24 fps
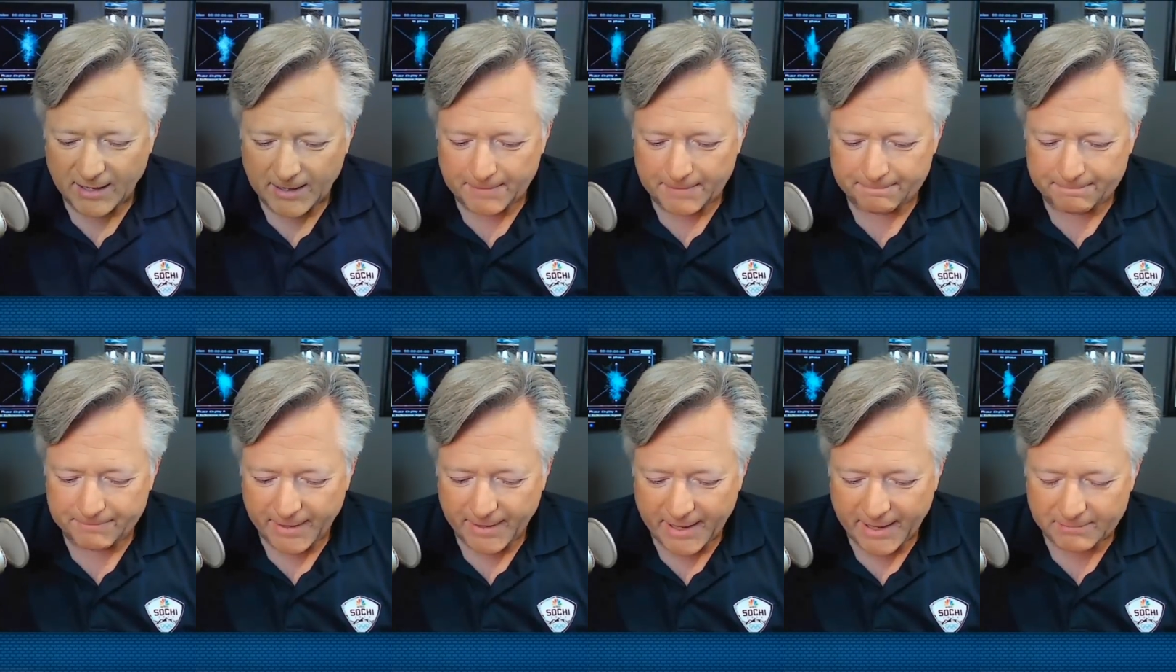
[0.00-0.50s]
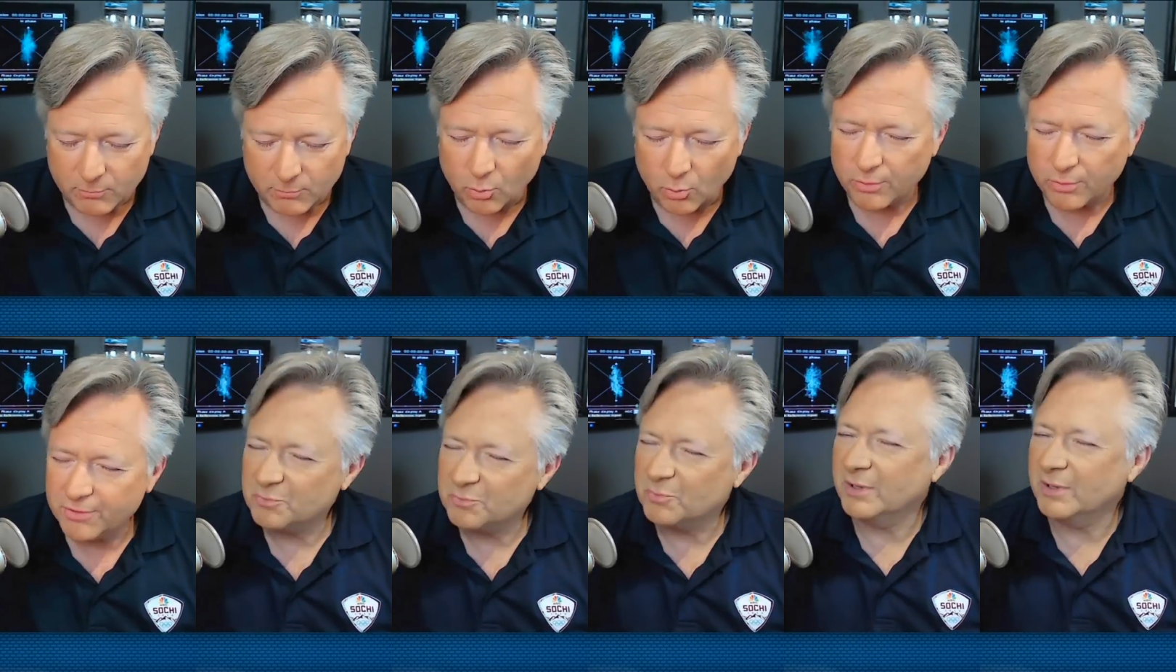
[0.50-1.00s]
Um,
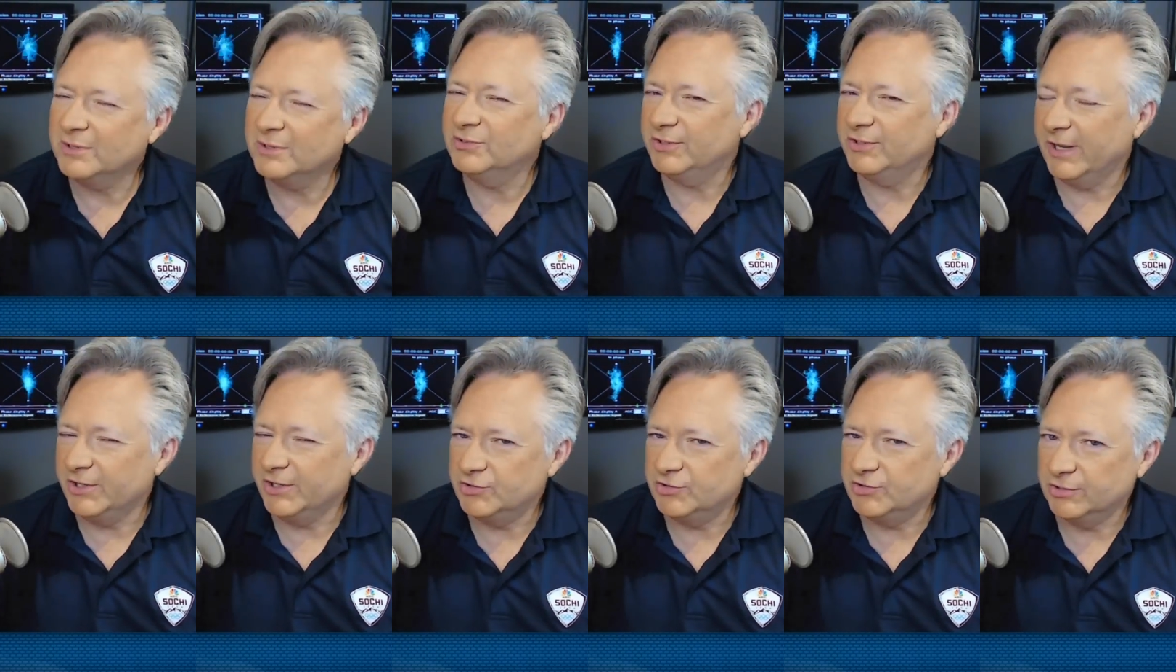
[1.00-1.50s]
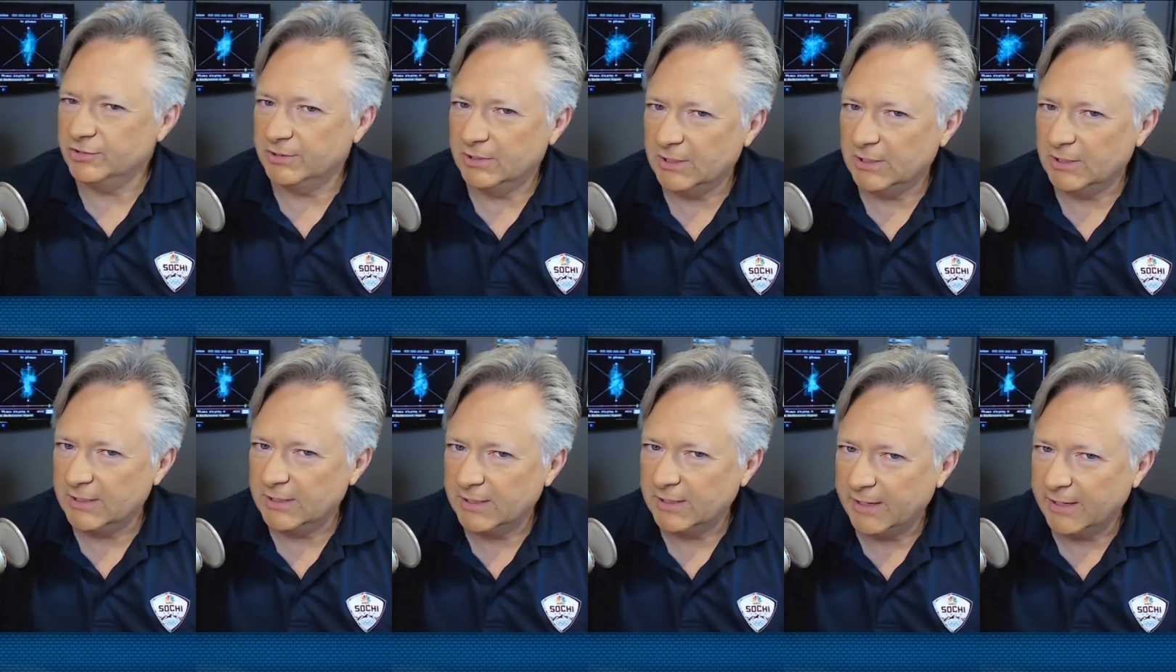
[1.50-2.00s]
at more than one
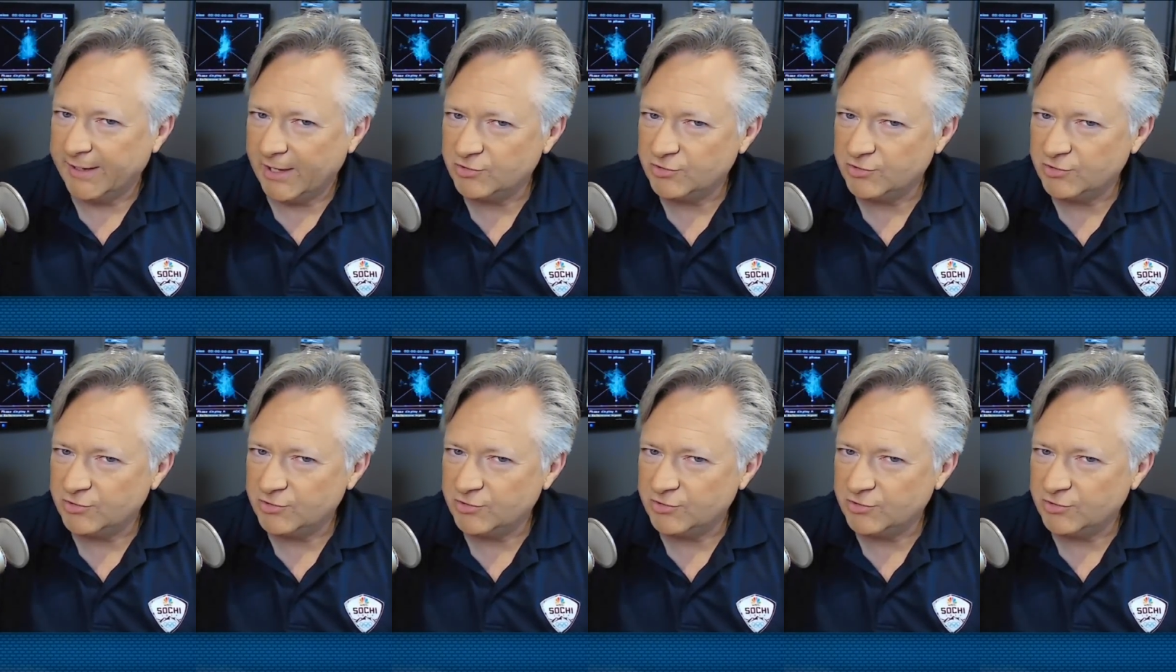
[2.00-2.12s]
station,